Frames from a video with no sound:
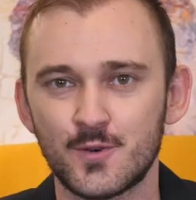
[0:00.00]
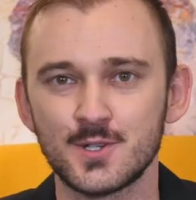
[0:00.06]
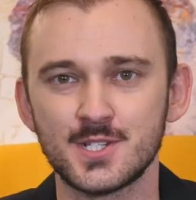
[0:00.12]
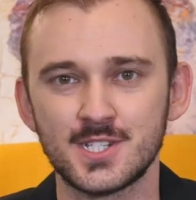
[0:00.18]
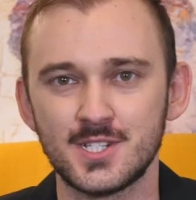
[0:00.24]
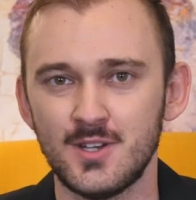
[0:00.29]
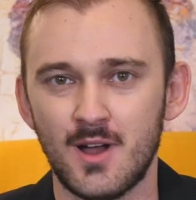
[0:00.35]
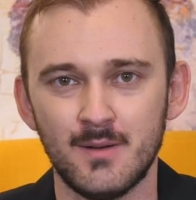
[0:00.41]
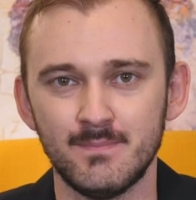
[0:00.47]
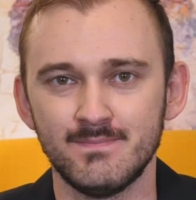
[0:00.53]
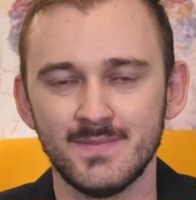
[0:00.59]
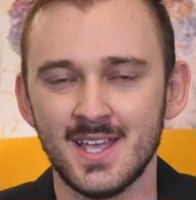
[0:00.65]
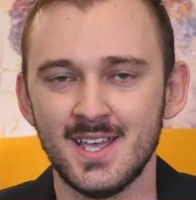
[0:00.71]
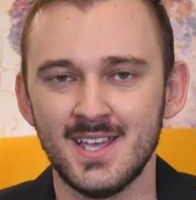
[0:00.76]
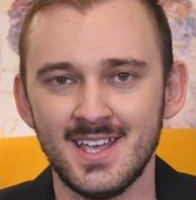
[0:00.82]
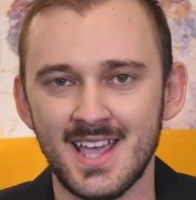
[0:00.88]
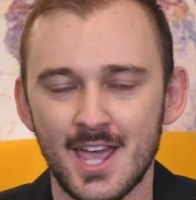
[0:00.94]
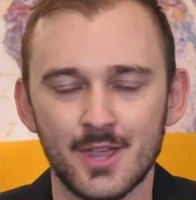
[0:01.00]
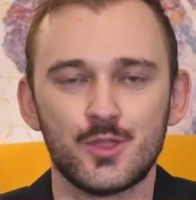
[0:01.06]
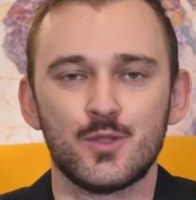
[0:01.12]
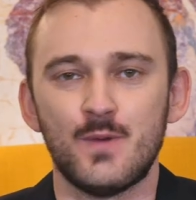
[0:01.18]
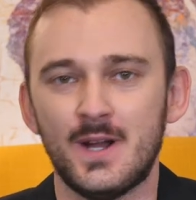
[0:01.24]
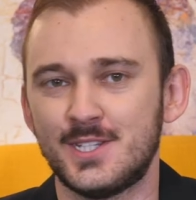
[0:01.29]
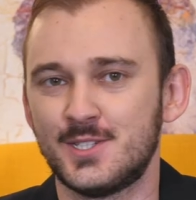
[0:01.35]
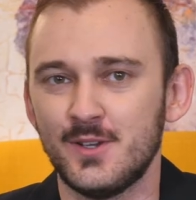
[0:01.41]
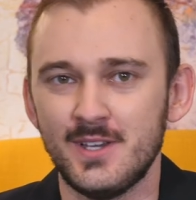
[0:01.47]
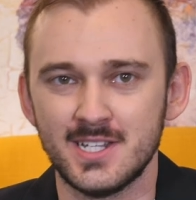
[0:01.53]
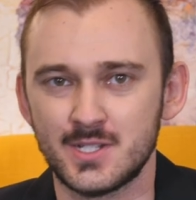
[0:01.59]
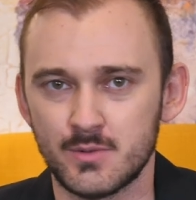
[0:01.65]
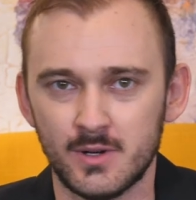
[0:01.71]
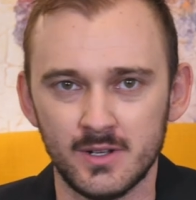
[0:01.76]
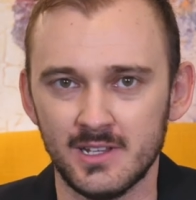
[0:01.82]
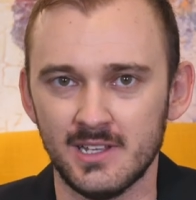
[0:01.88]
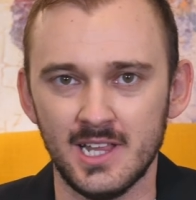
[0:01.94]
course not a threat to
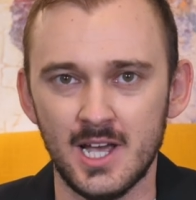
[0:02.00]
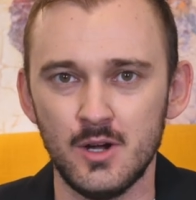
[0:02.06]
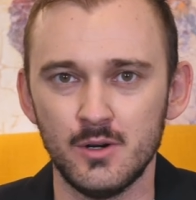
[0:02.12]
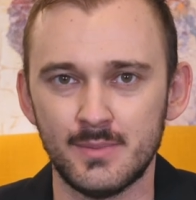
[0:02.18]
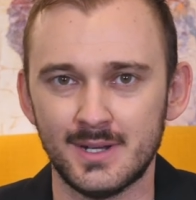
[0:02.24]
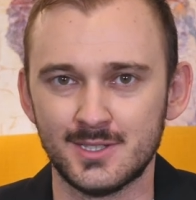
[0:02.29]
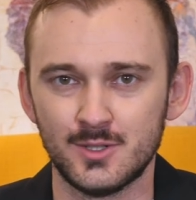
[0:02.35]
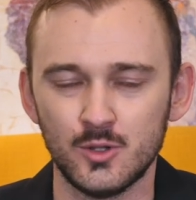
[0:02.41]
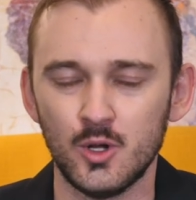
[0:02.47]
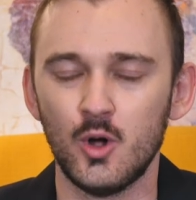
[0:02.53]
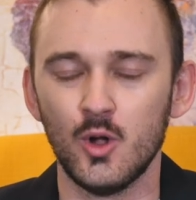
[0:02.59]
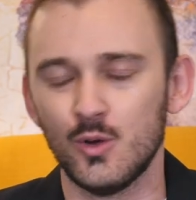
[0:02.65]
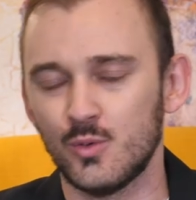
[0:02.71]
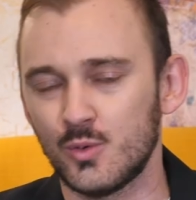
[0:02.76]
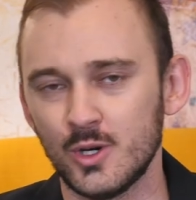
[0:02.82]
Israel alone, but to the whole